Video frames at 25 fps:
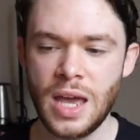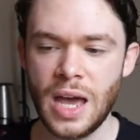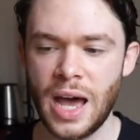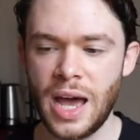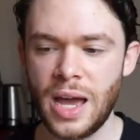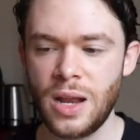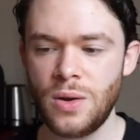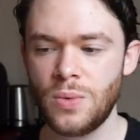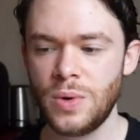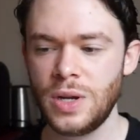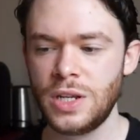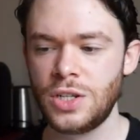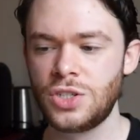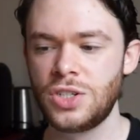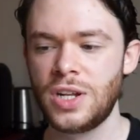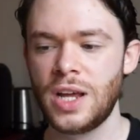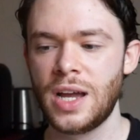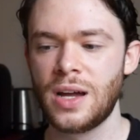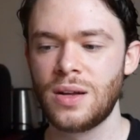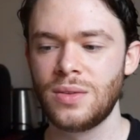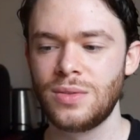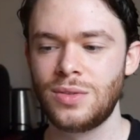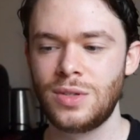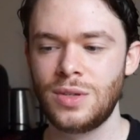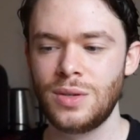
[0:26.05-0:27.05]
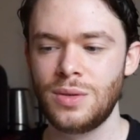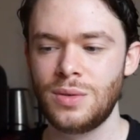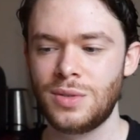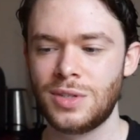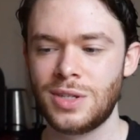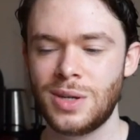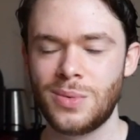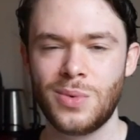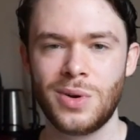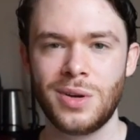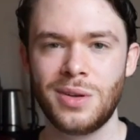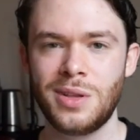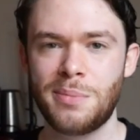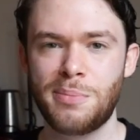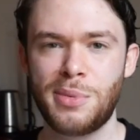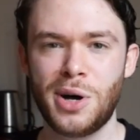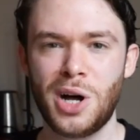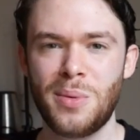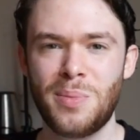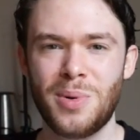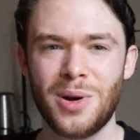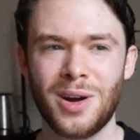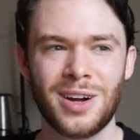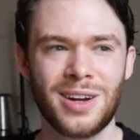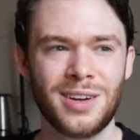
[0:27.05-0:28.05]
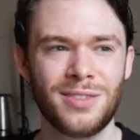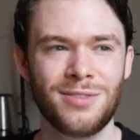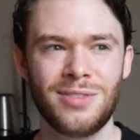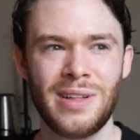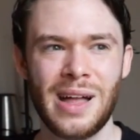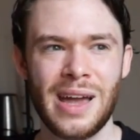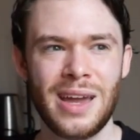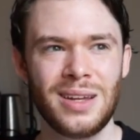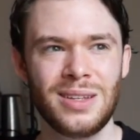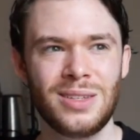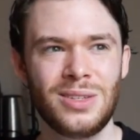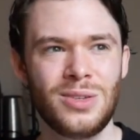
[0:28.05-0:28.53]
I'd reached out to somewhere in the ballpark of like